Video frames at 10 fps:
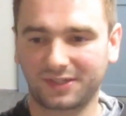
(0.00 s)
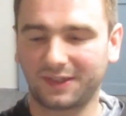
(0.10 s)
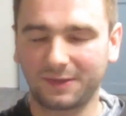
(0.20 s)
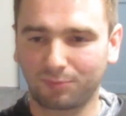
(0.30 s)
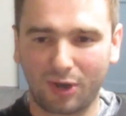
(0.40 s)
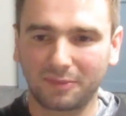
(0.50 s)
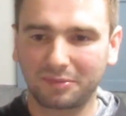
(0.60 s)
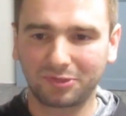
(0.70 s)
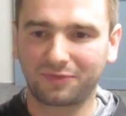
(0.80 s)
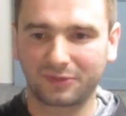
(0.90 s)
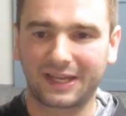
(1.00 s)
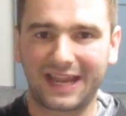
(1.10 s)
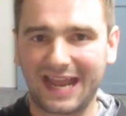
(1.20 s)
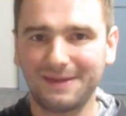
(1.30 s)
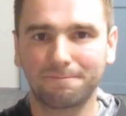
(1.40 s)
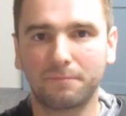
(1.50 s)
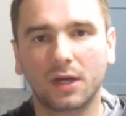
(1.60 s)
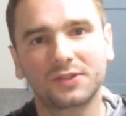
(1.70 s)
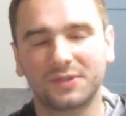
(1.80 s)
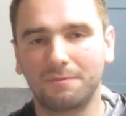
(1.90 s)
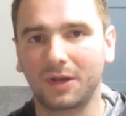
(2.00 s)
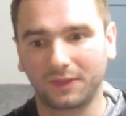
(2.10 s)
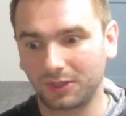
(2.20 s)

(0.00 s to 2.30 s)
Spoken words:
I think probably for like $8 a month,